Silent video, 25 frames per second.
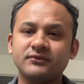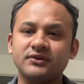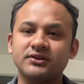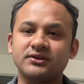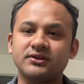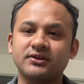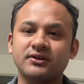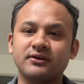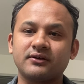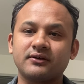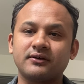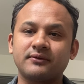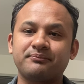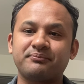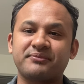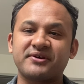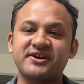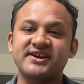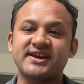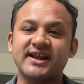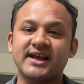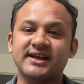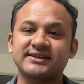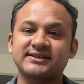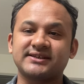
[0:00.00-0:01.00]
the
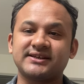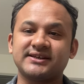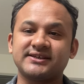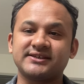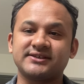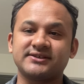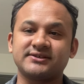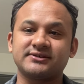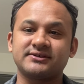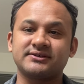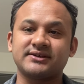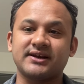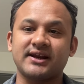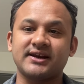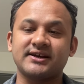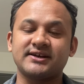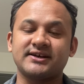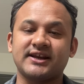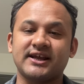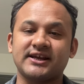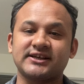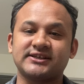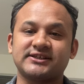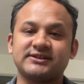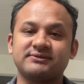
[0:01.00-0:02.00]
pre-tax ledger
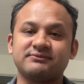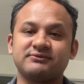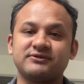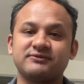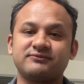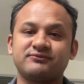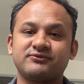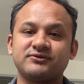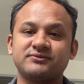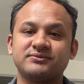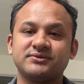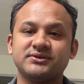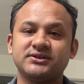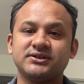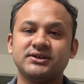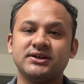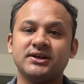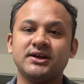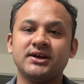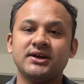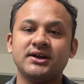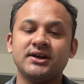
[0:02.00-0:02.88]
and taxable profit,